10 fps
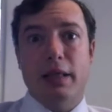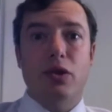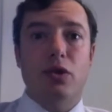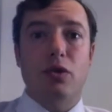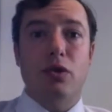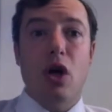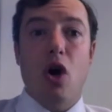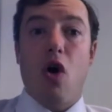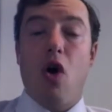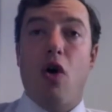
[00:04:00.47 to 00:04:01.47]
undertone
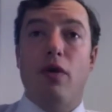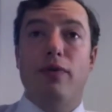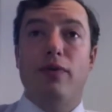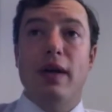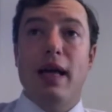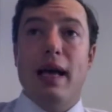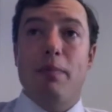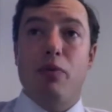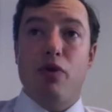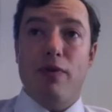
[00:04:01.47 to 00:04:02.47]
of
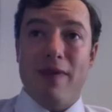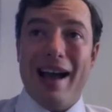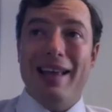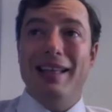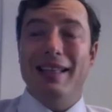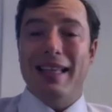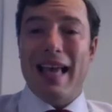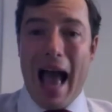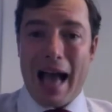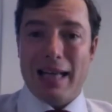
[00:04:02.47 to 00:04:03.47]
providing
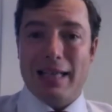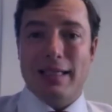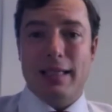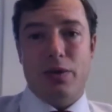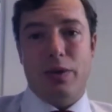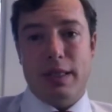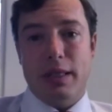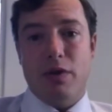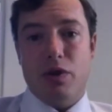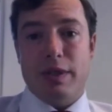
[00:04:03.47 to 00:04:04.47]
the access to these
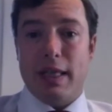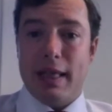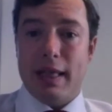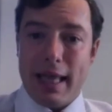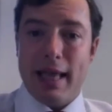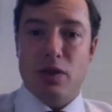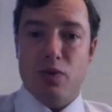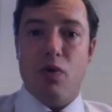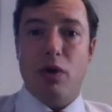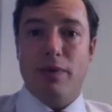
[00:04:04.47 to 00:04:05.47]
individuals. And that's
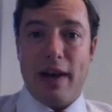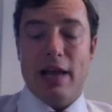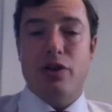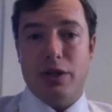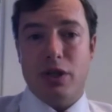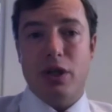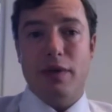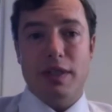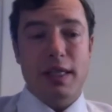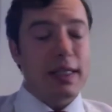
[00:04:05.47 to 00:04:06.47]
what financial
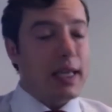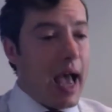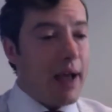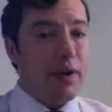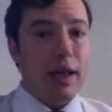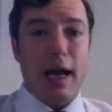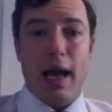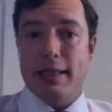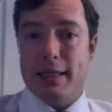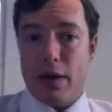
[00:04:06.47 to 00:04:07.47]
services in
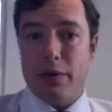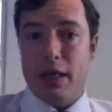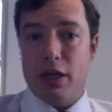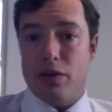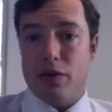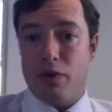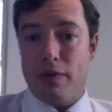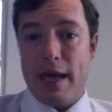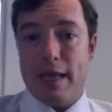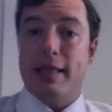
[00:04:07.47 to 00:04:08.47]
Africa and South Asia
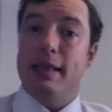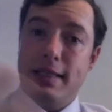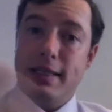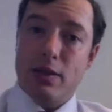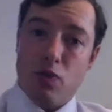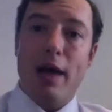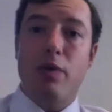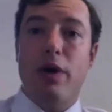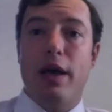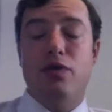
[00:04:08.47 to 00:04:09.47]
provides. And this is why
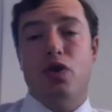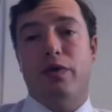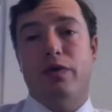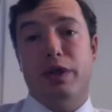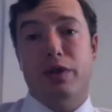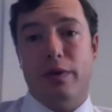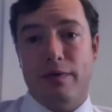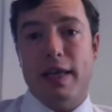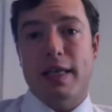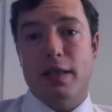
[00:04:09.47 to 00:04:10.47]
we have chosen to
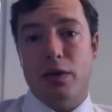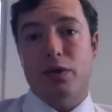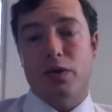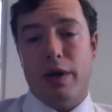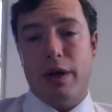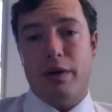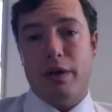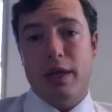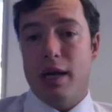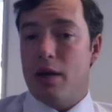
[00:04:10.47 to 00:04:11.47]
invest in those two
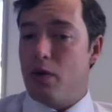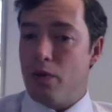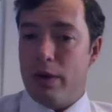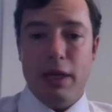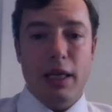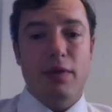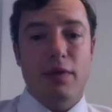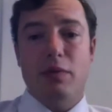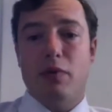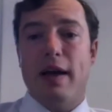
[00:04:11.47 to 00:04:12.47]
areas. We believe
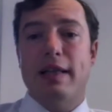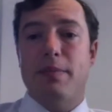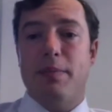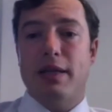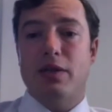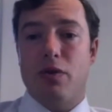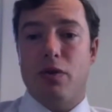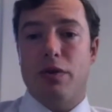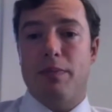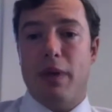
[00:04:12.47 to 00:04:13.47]
it provides the best
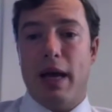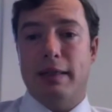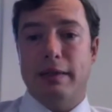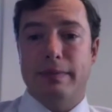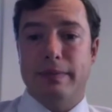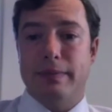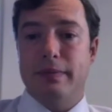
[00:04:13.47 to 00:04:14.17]
growth pattern.